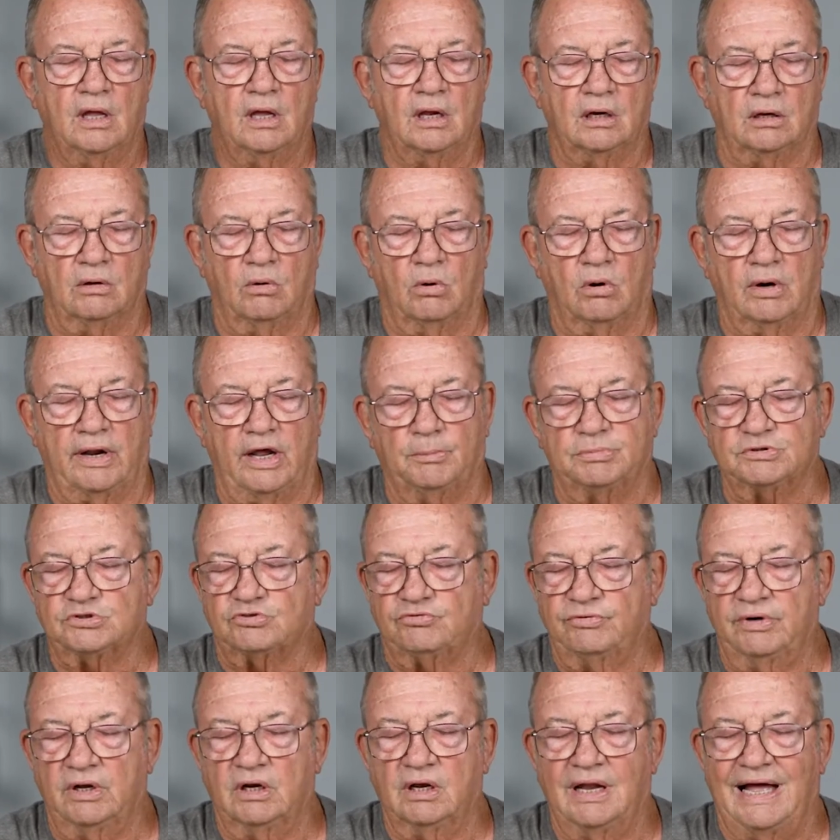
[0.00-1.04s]
Lord, help us to
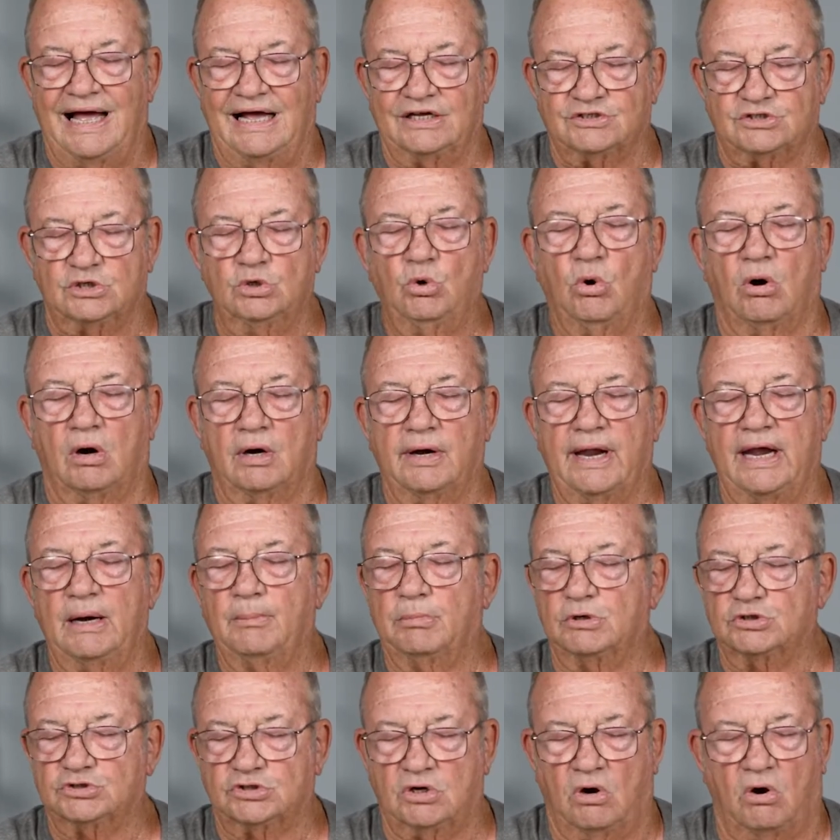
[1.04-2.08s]
realize who our
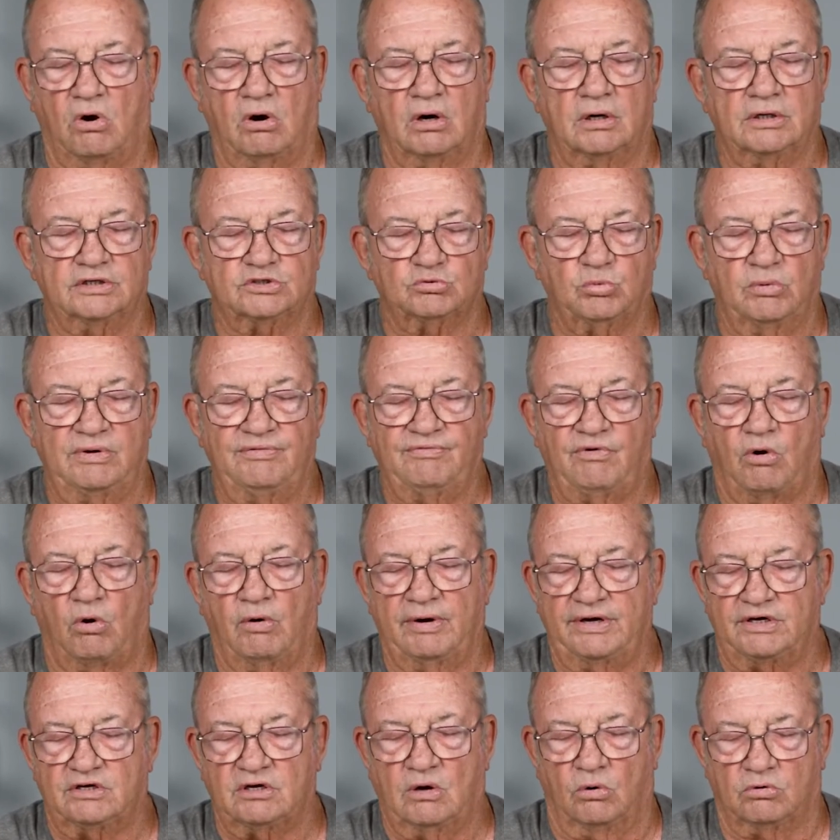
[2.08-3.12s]
neighbors are, as we've
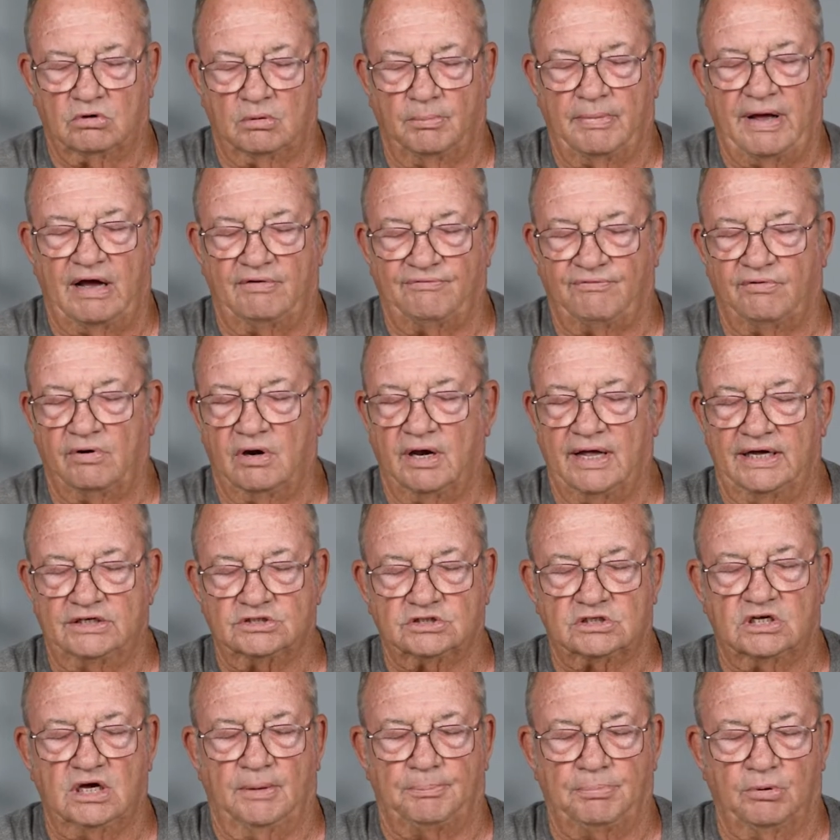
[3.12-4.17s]
already talked about for the
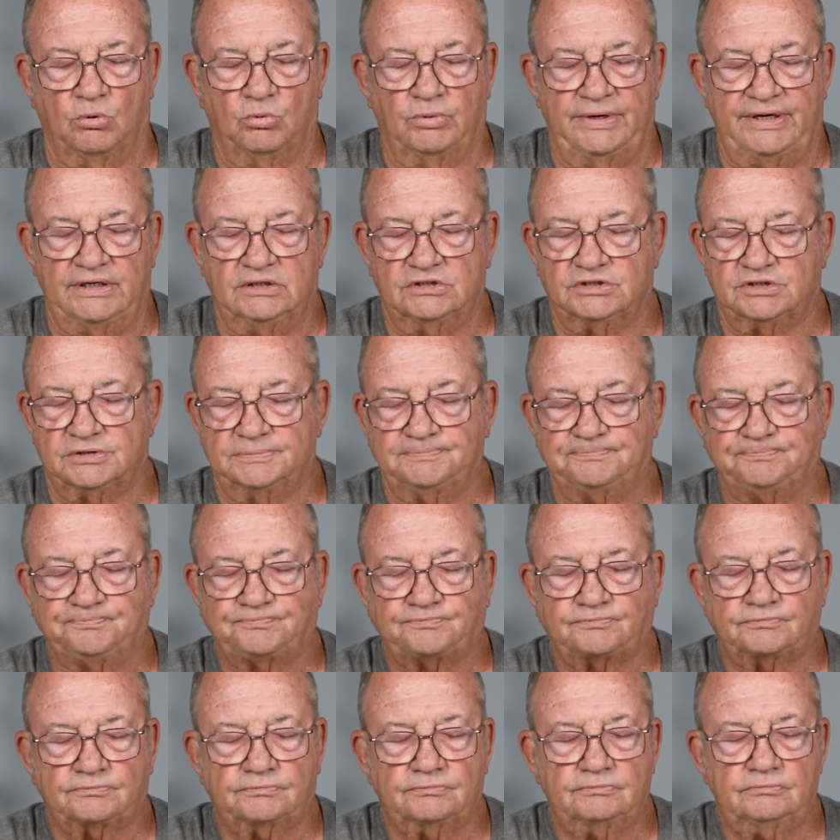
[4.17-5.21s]
last couple of weeks.
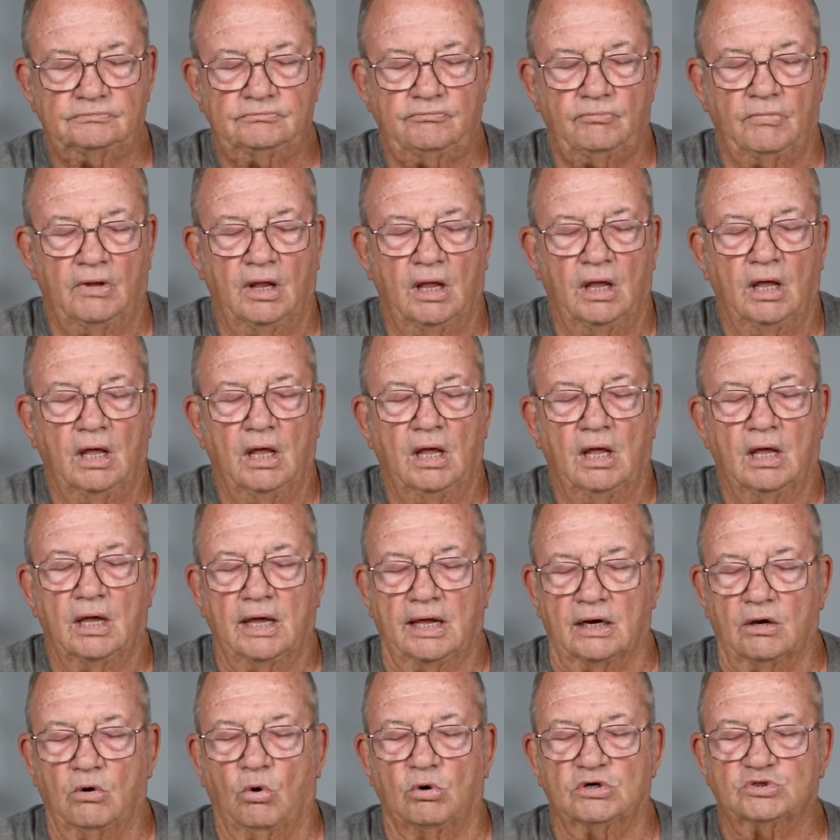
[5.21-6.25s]

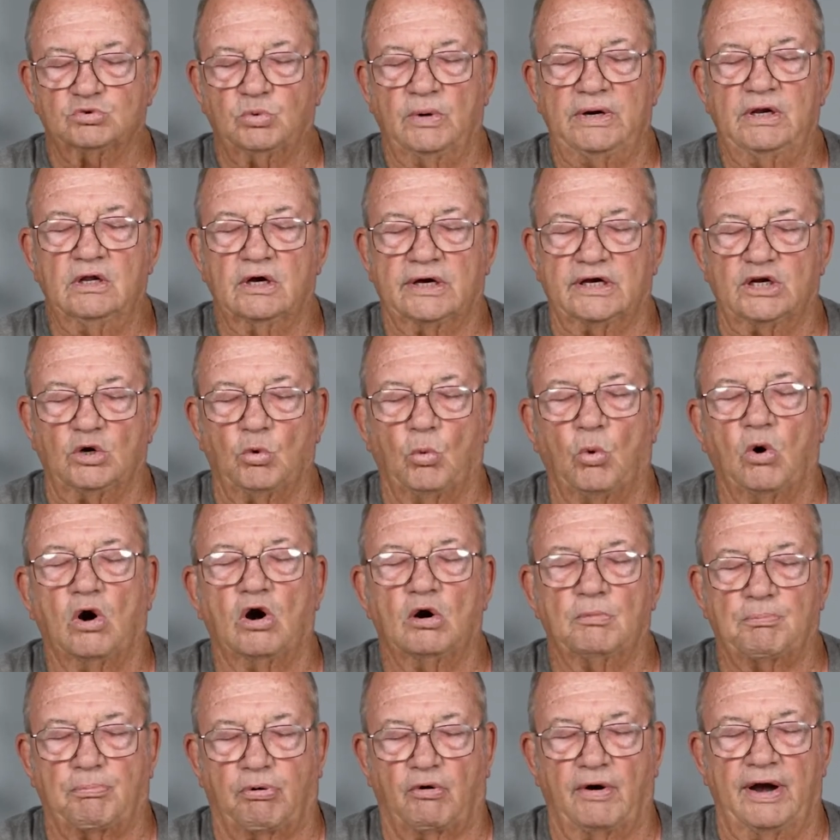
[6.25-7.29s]
And Lord, as we look at the
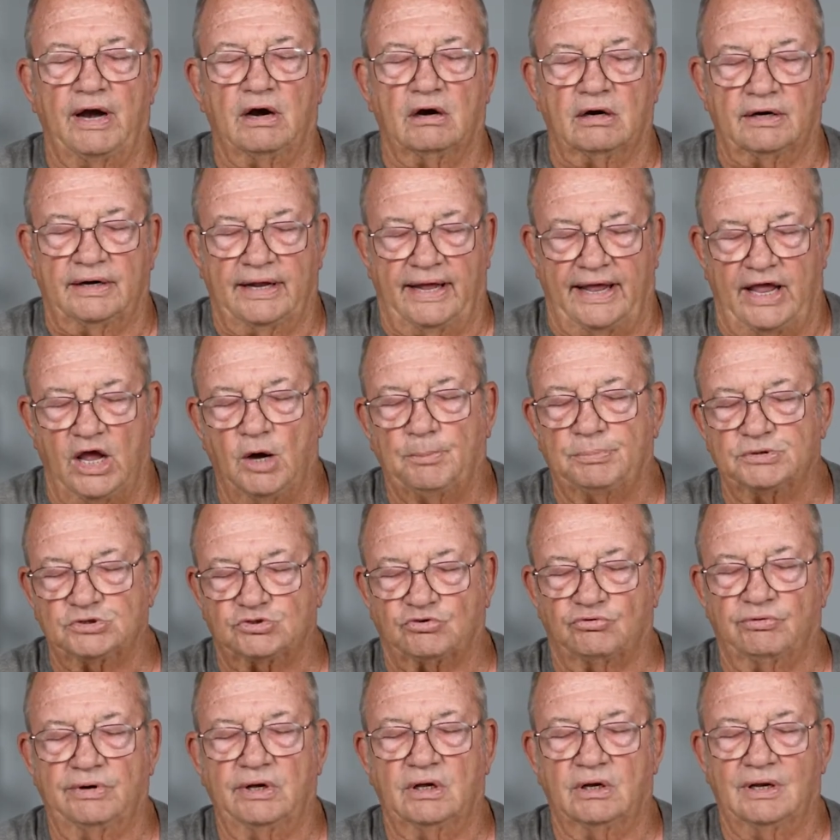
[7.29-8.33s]
word prayer today, help us
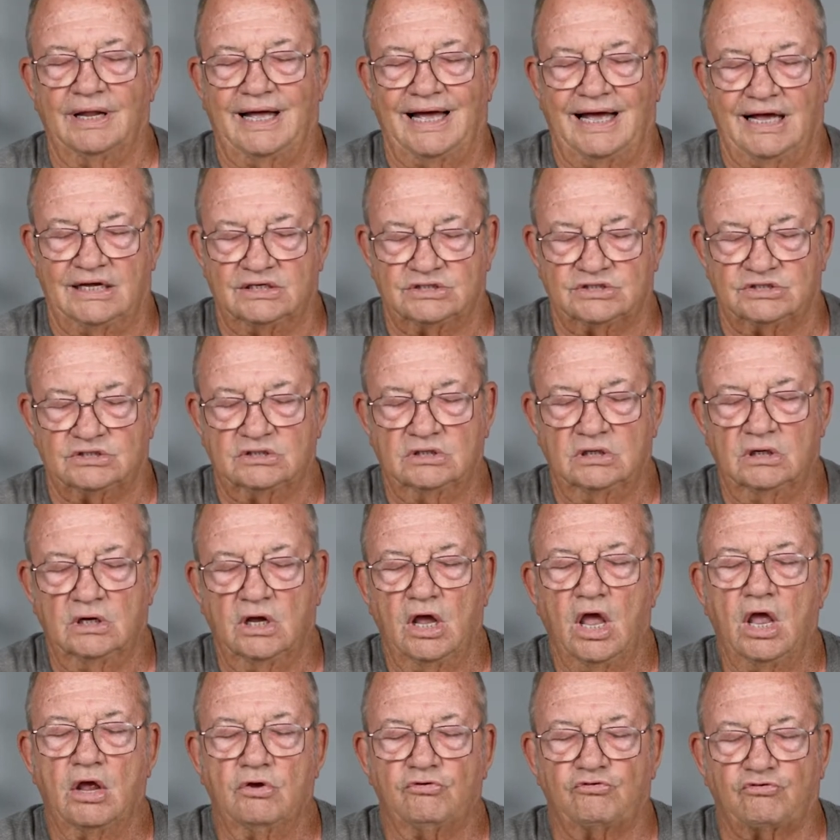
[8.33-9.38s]
to realize
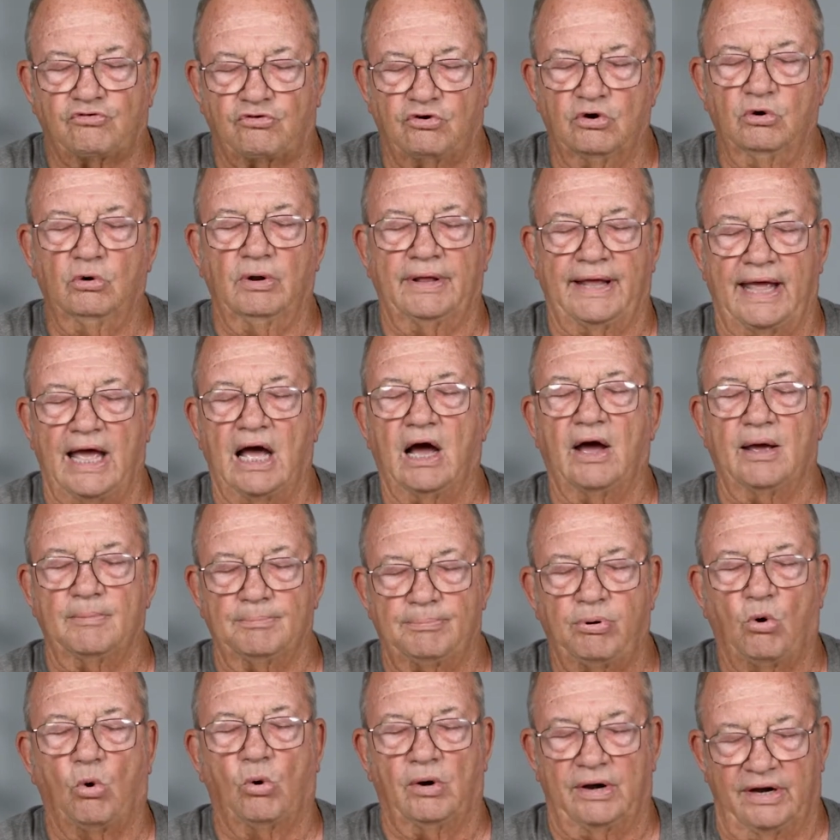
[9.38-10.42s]
truly how
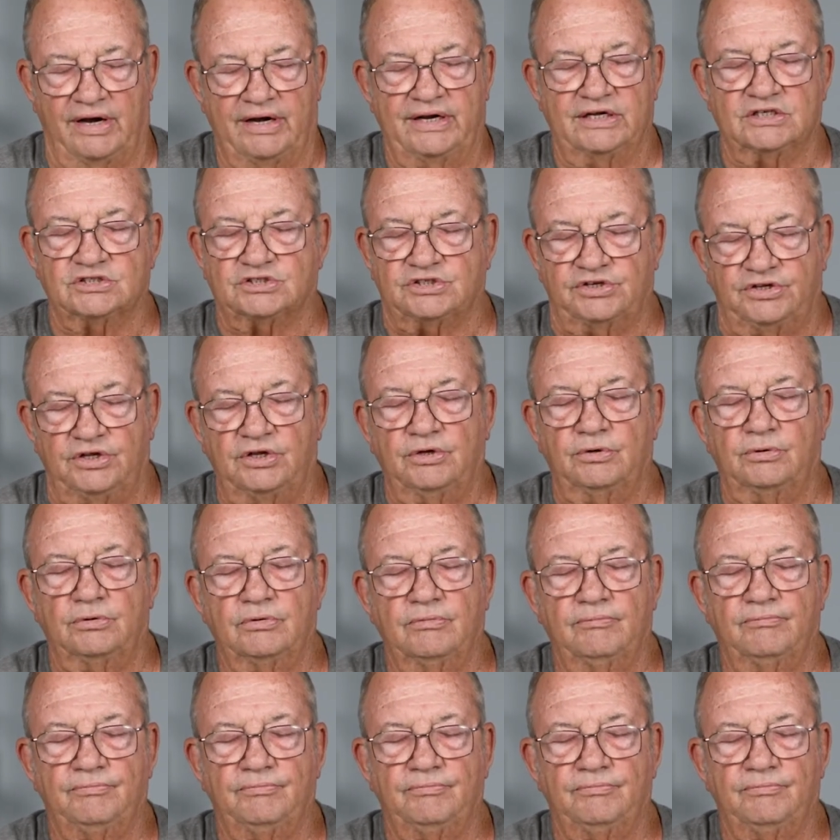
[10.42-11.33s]
important it is to you.